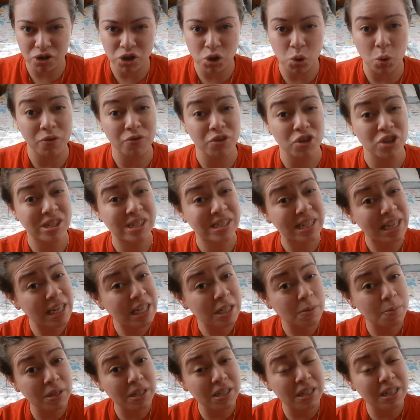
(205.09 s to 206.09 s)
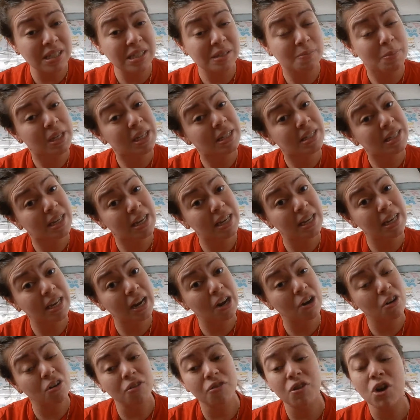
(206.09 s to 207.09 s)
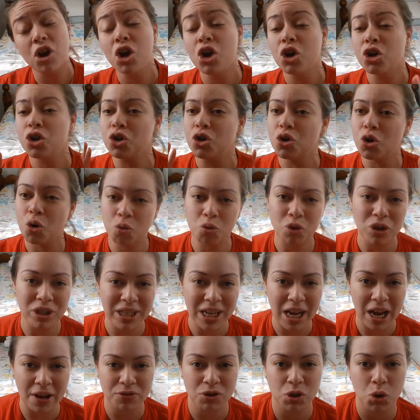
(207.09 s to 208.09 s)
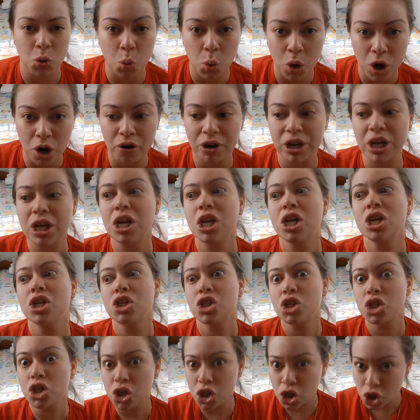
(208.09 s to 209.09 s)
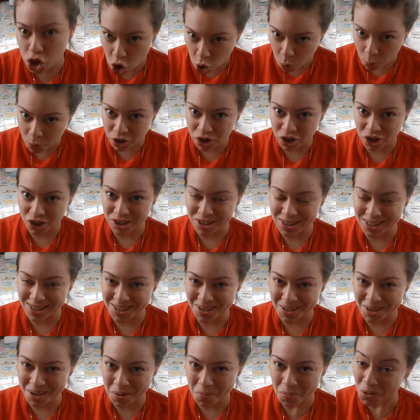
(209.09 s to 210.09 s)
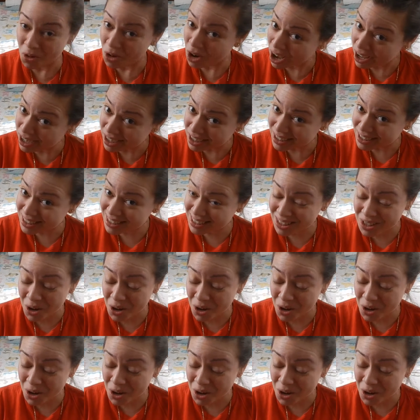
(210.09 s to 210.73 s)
So if your skin is being taken care of, you don't really have to worry so much on the skincare products.